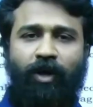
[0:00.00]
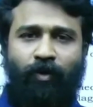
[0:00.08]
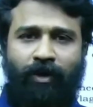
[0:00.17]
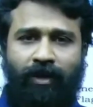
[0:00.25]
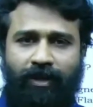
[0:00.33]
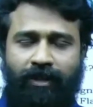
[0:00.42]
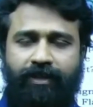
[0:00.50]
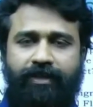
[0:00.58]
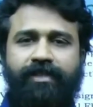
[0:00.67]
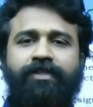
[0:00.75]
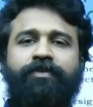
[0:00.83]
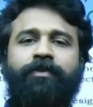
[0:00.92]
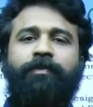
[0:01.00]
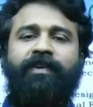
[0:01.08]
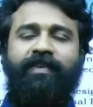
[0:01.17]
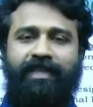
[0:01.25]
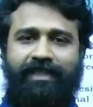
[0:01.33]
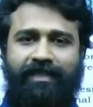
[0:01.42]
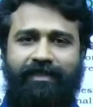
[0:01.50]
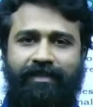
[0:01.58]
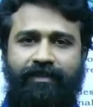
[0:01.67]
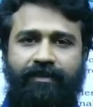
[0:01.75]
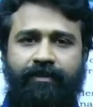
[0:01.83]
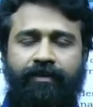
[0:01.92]
Hello all, this is your Bhavani
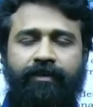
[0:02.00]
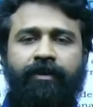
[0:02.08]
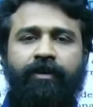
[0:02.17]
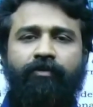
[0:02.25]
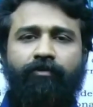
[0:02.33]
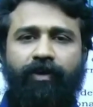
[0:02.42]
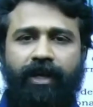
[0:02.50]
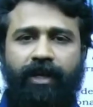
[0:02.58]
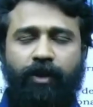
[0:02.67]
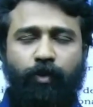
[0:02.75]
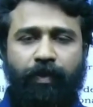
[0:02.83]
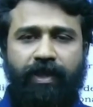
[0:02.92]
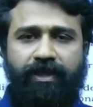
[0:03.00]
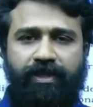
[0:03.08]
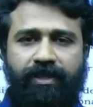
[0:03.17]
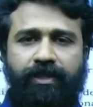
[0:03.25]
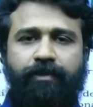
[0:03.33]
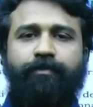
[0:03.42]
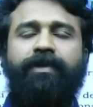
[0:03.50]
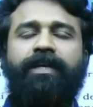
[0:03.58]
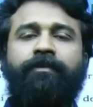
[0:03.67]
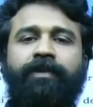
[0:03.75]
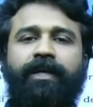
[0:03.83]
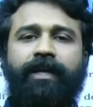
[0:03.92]
sir. Why UPSC
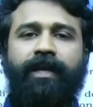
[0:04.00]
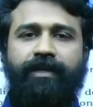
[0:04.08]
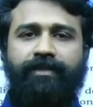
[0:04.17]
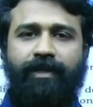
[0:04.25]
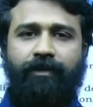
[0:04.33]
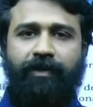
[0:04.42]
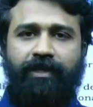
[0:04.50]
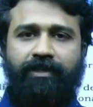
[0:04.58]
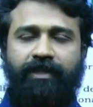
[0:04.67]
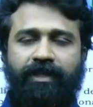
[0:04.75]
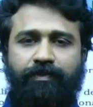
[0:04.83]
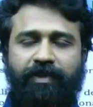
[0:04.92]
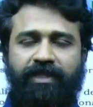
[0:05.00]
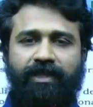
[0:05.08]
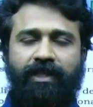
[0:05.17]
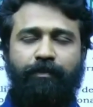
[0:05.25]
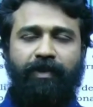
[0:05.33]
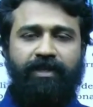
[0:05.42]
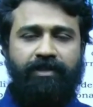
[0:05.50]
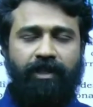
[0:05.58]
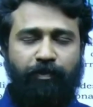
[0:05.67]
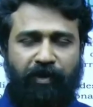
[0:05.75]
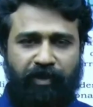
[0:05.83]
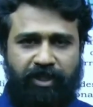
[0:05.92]
preliminary examination, especially
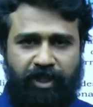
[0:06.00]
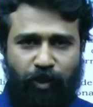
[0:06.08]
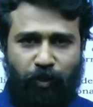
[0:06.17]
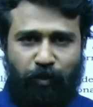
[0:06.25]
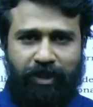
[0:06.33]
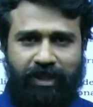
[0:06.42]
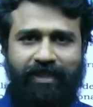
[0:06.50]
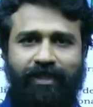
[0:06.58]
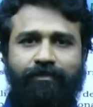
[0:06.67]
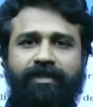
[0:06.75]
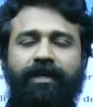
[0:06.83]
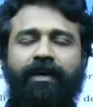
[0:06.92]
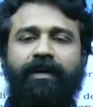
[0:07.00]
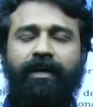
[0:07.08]
based on previous year question themes,